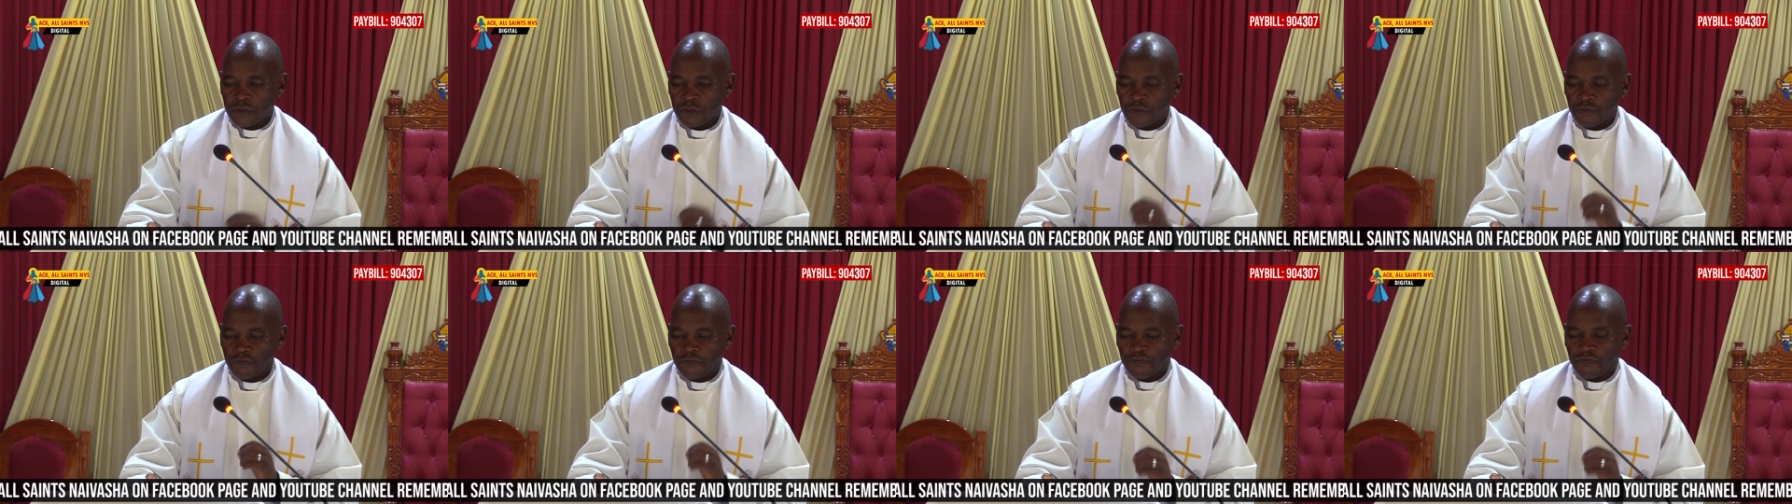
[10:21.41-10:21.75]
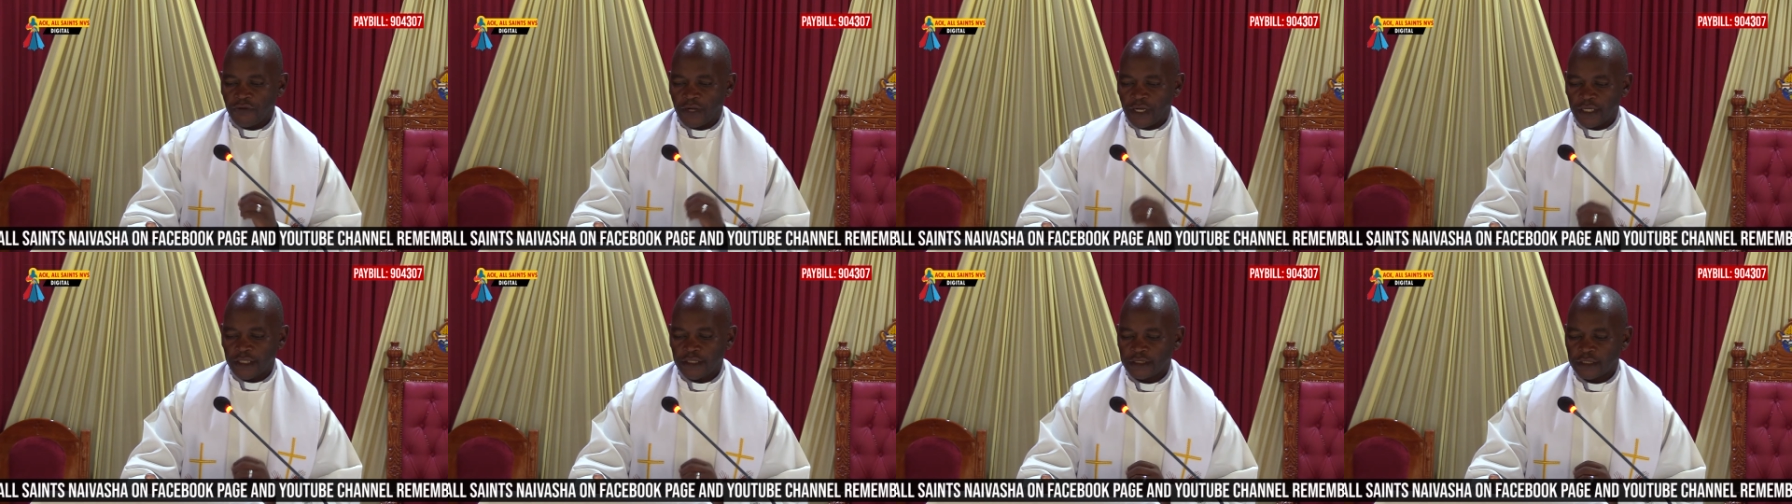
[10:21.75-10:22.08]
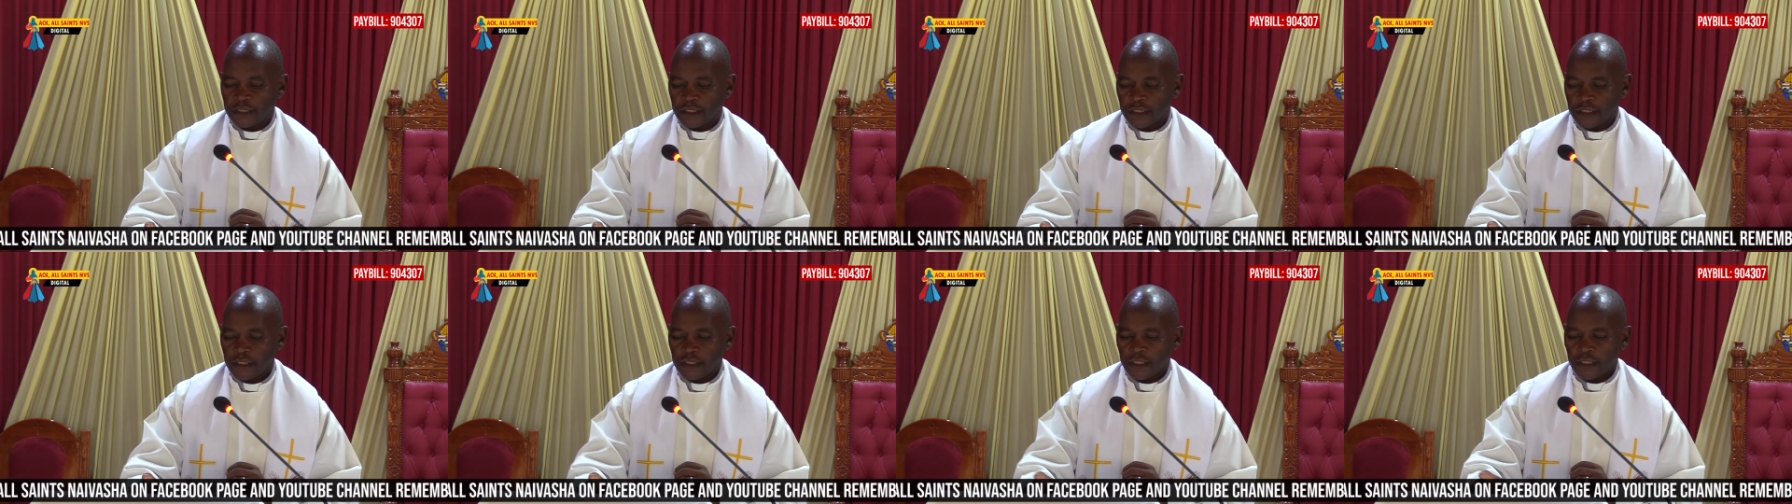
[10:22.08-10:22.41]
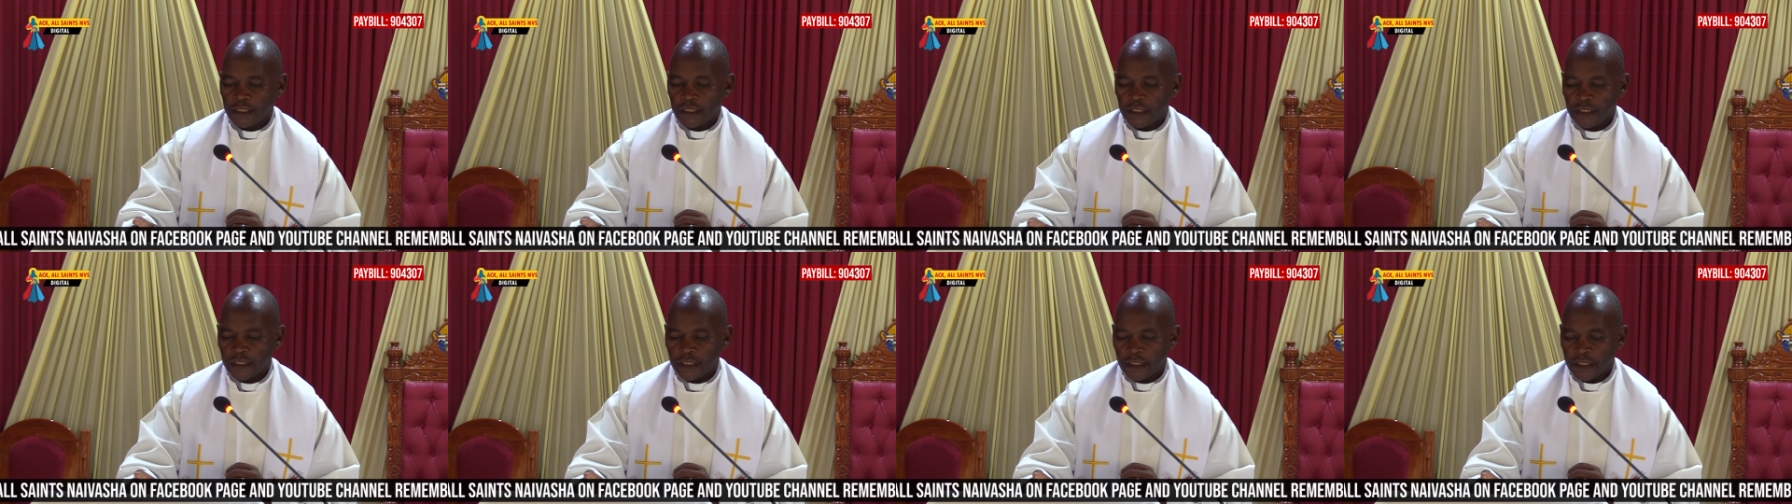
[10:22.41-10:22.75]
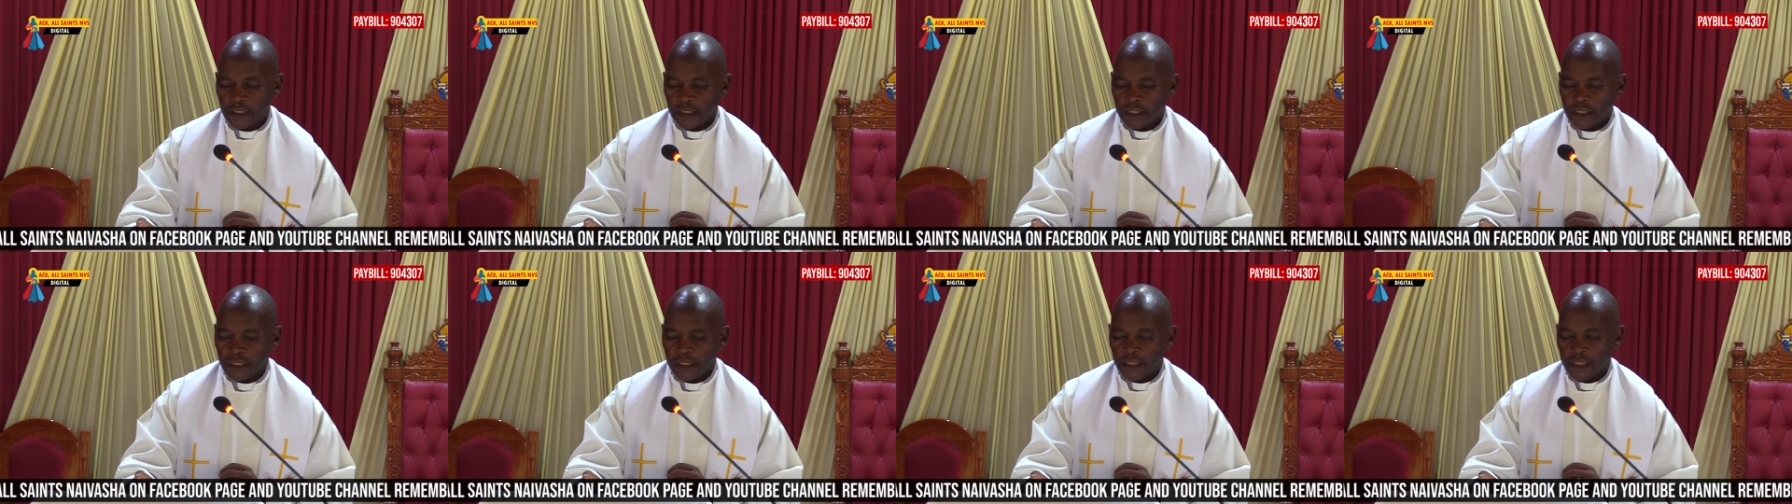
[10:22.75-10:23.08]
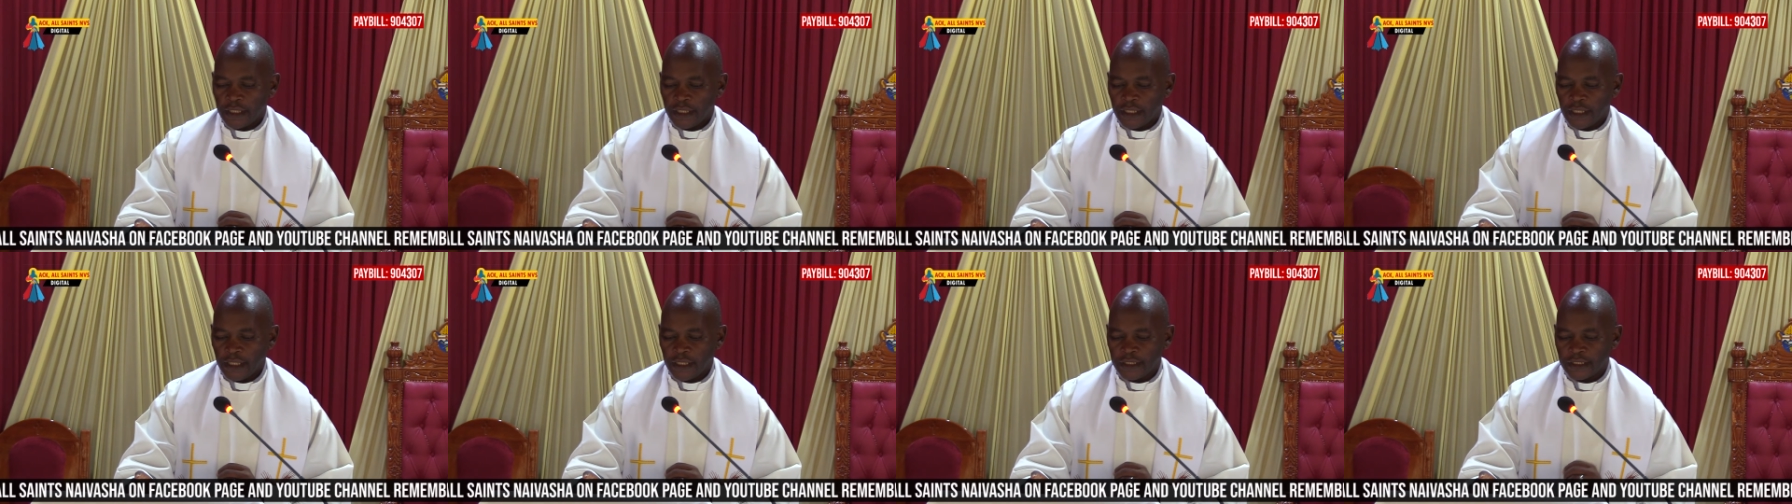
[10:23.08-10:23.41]
you find
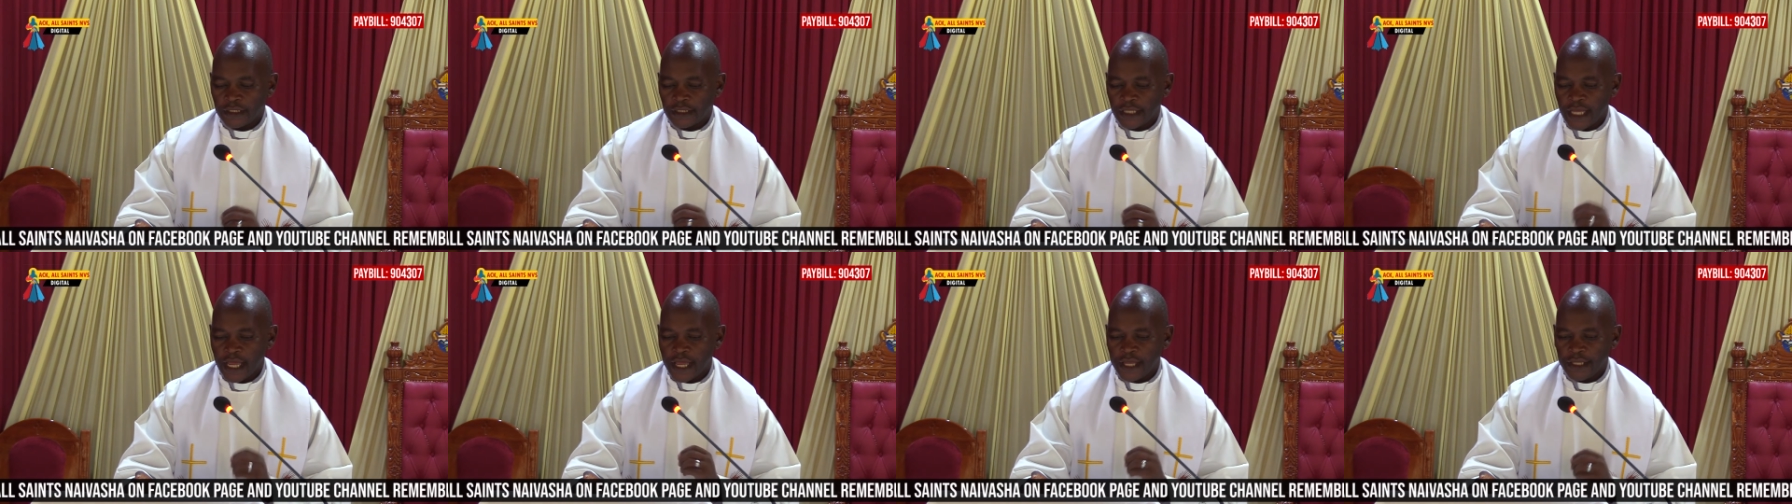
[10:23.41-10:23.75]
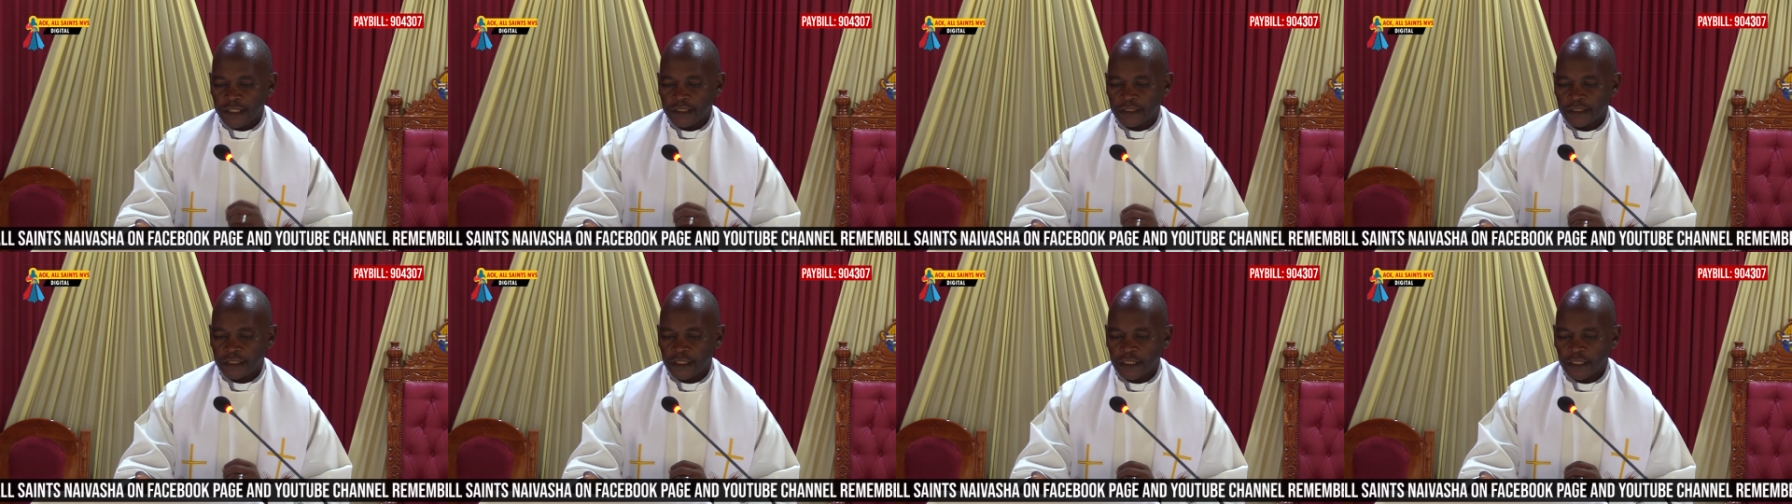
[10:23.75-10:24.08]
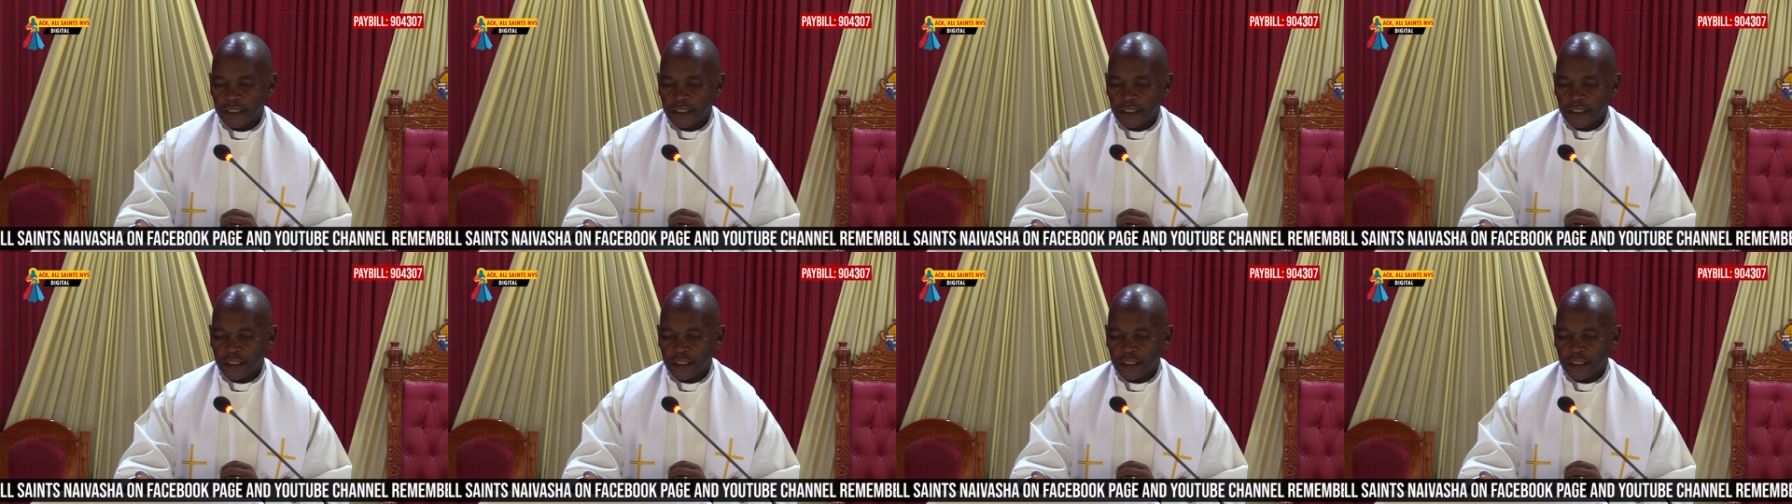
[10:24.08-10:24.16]
it says